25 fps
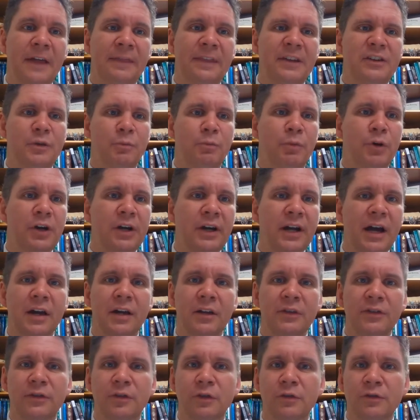that you put it out
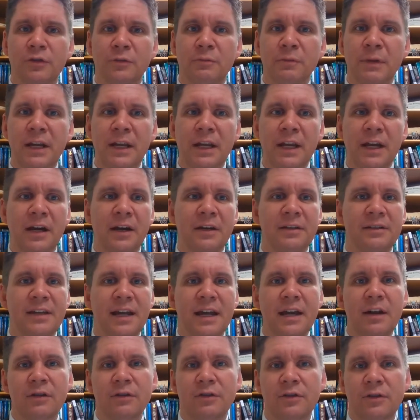on social media a
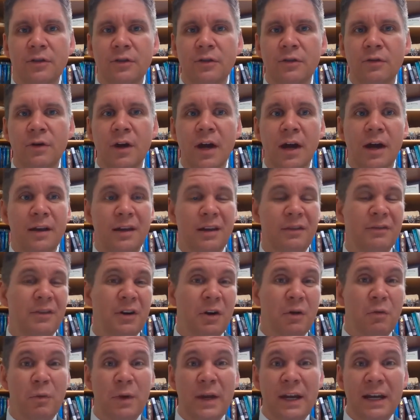day or two, even
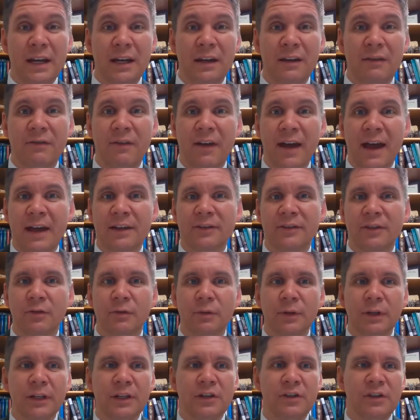a week in advance, and
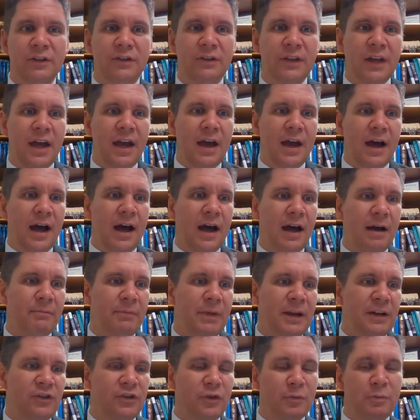really just
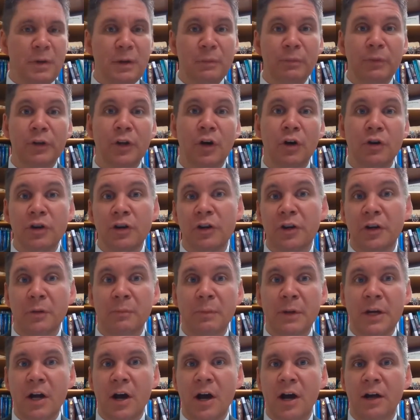make sure people know you're going
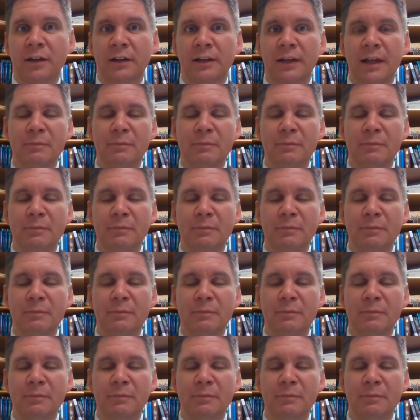to be on.